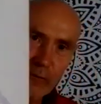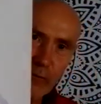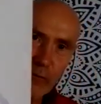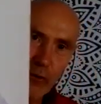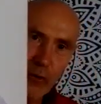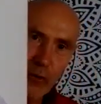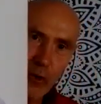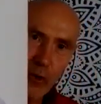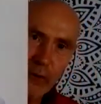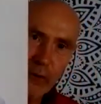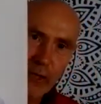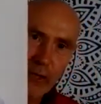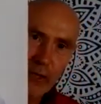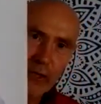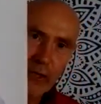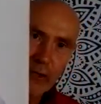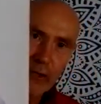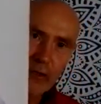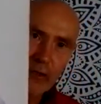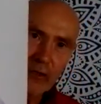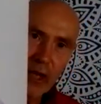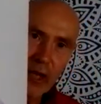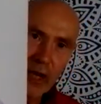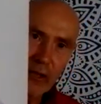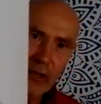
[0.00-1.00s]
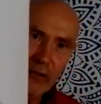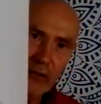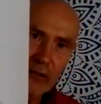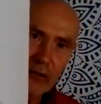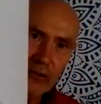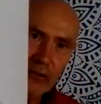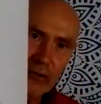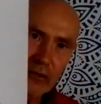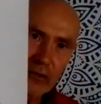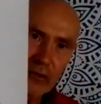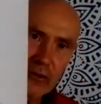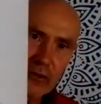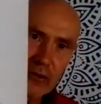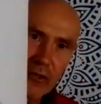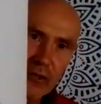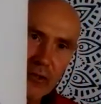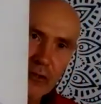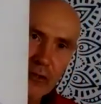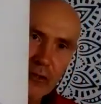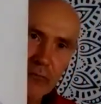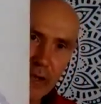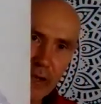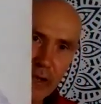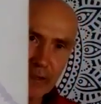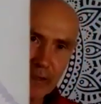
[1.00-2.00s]
full of just
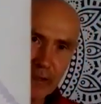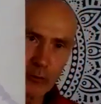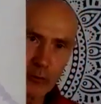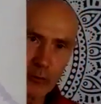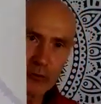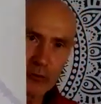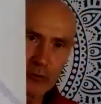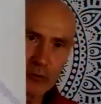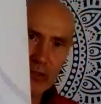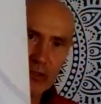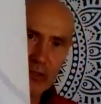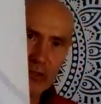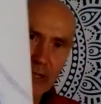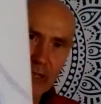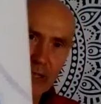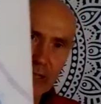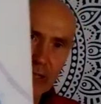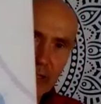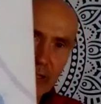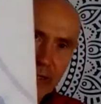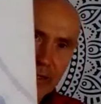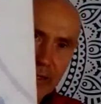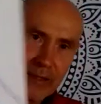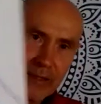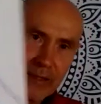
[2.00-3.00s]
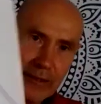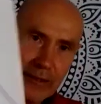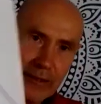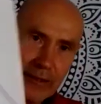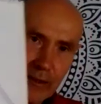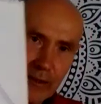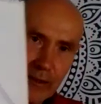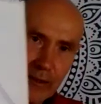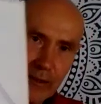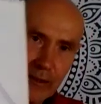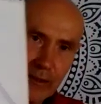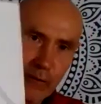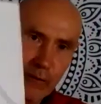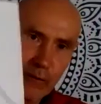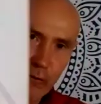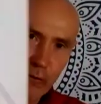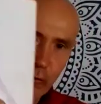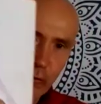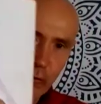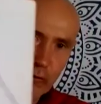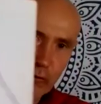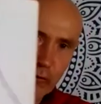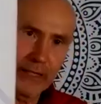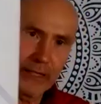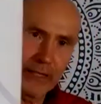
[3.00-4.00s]
cranial sea. This is full
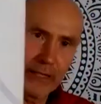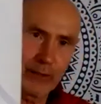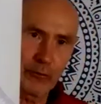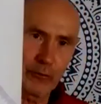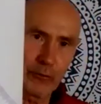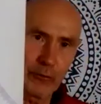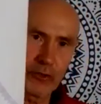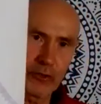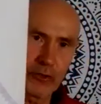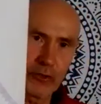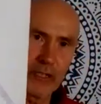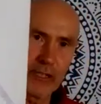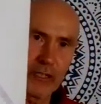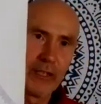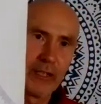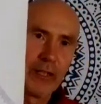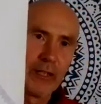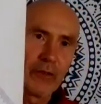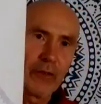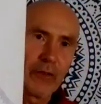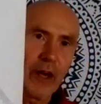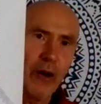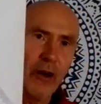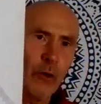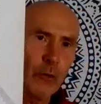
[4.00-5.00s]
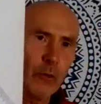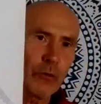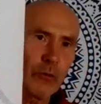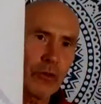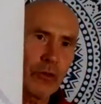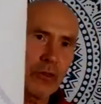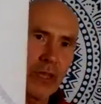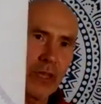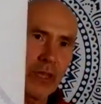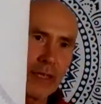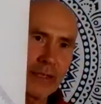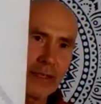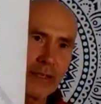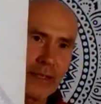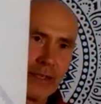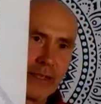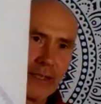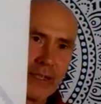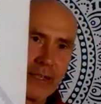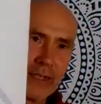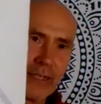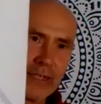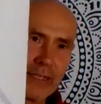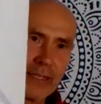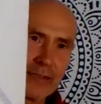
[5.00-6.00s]
of cranial sea. The whole thing
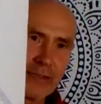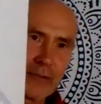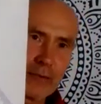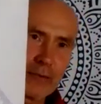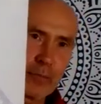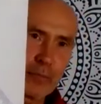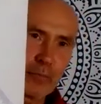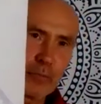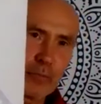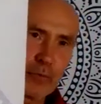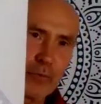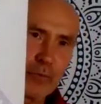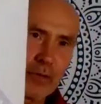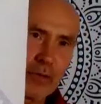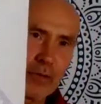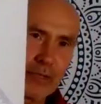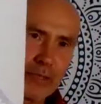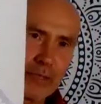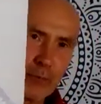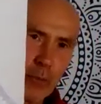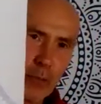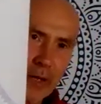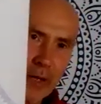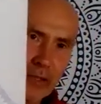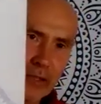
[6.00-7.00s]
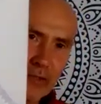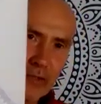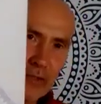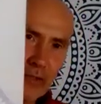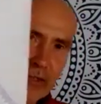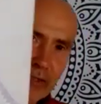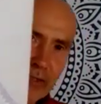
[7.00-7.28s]
is pretty well a